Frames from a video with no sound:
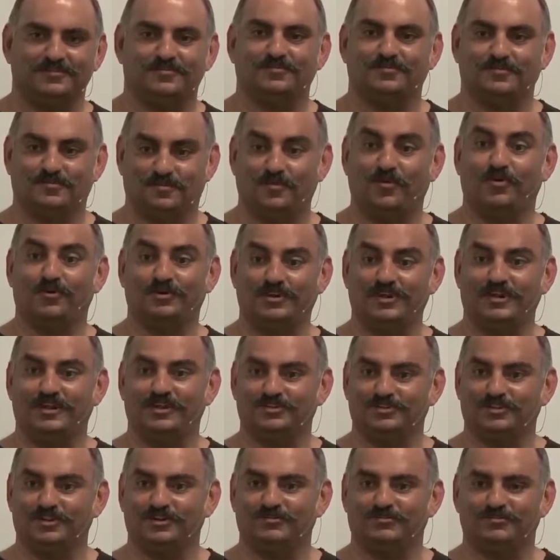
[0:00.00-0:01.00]
Ford
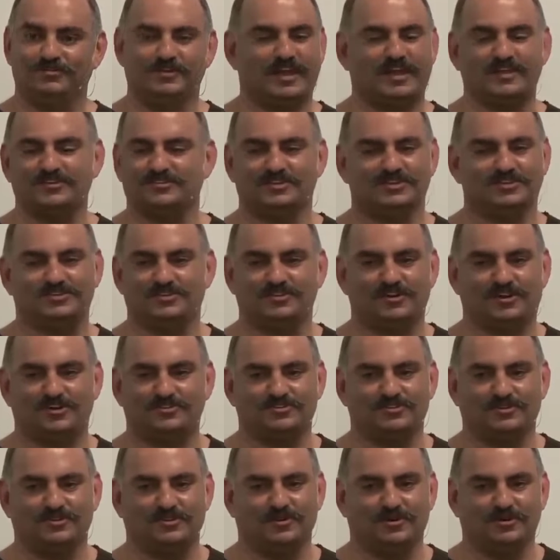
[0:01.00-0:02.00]
dealership, gas station
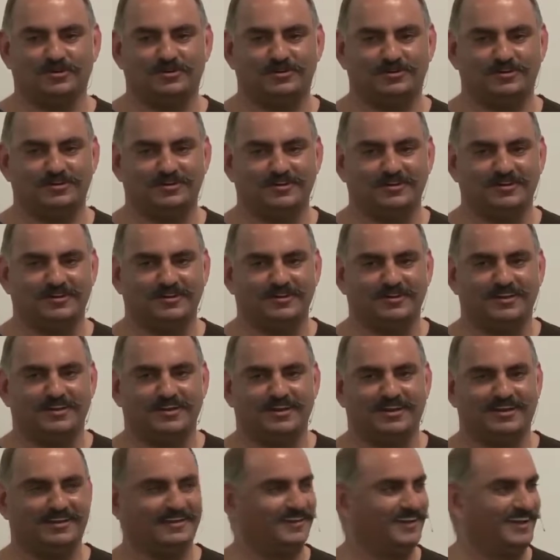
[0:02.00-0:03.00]
not so good.
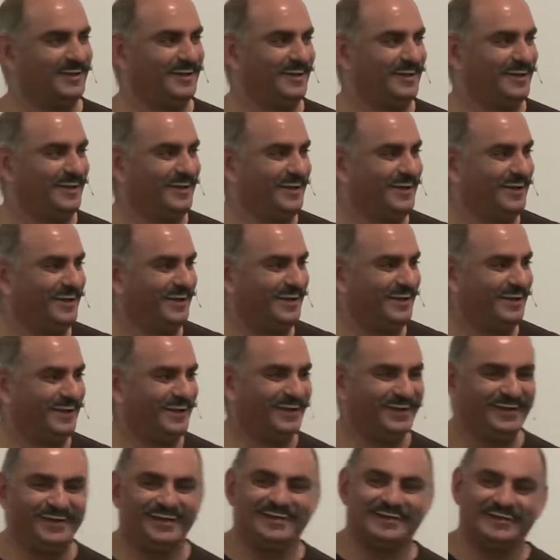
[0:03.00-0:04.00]
And
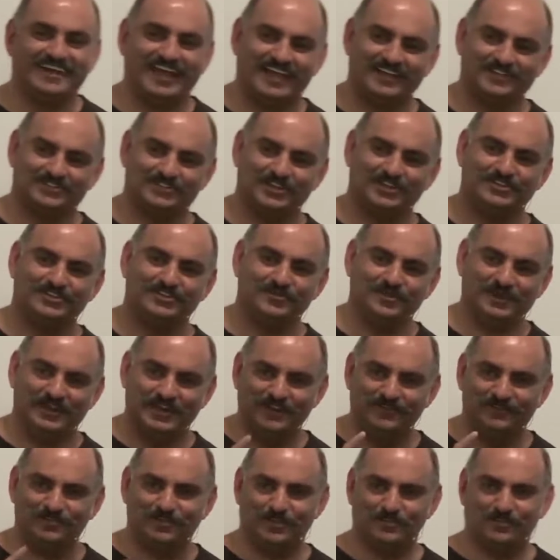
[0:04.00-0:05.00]
gas station we
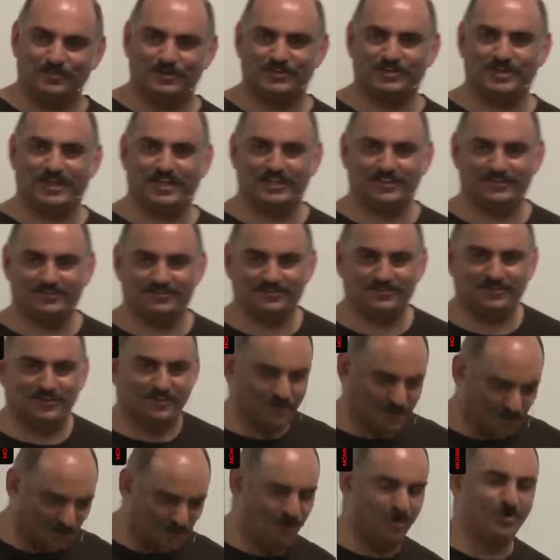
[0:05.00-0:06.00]
leave to the Patels,
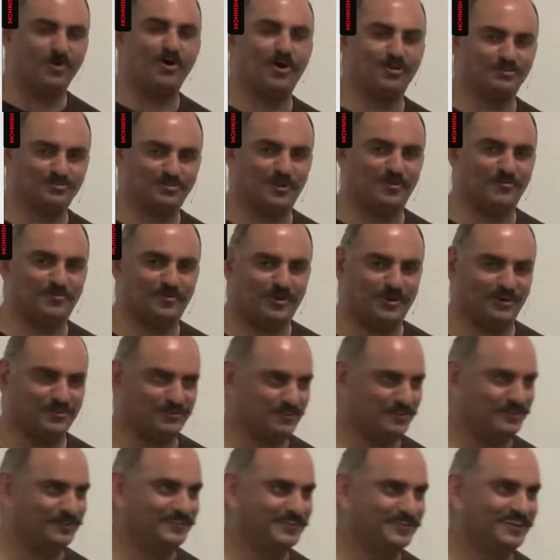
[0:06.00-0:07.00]
low-cost
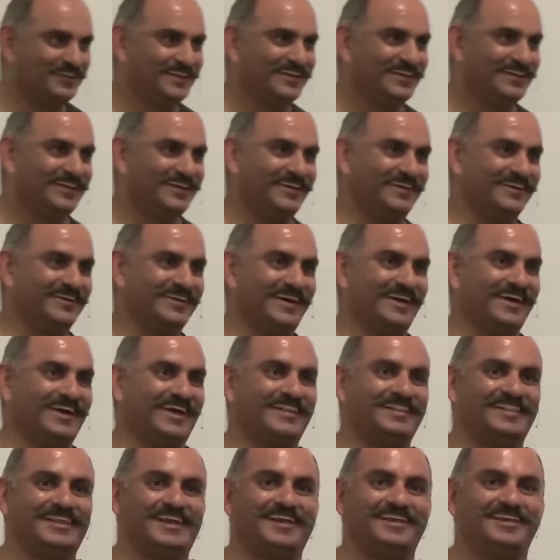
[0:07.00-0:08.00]
operations. Okay,
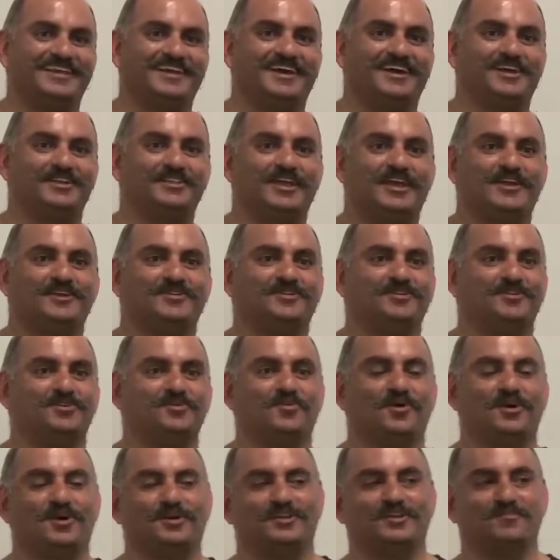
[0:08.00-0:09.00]
and then
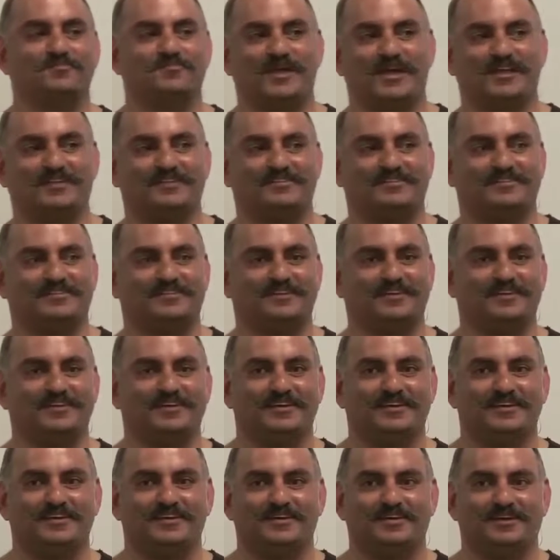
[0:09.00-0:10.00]
you want the best
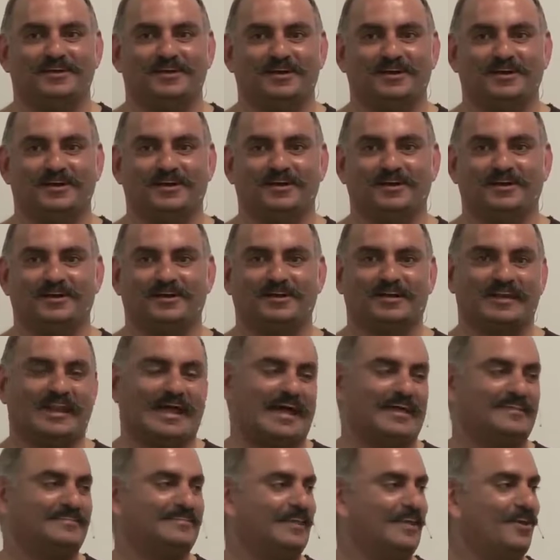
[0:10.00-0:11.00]

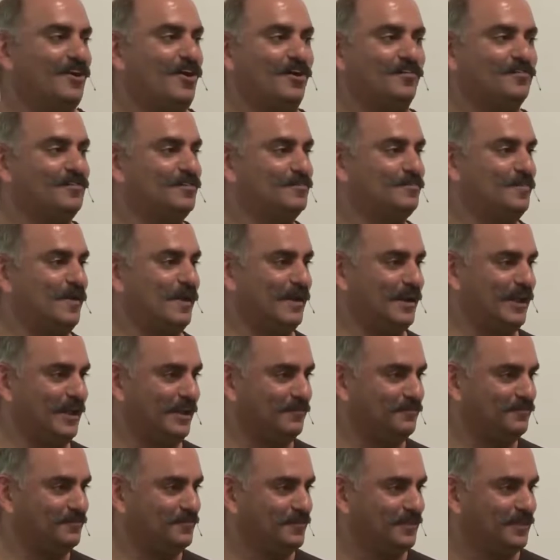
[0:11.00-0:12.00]
Class A office
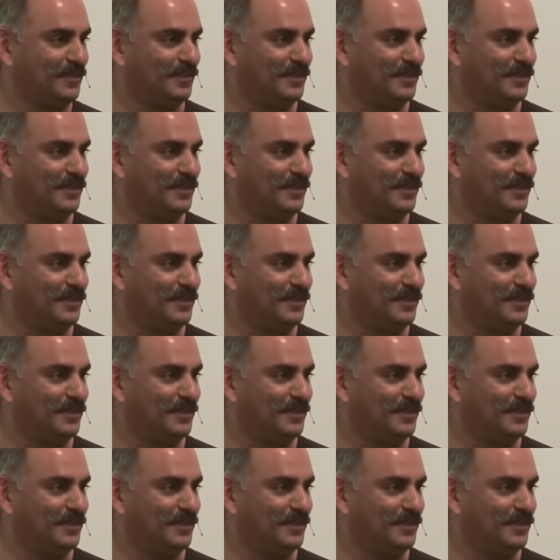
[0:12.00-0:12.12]
building,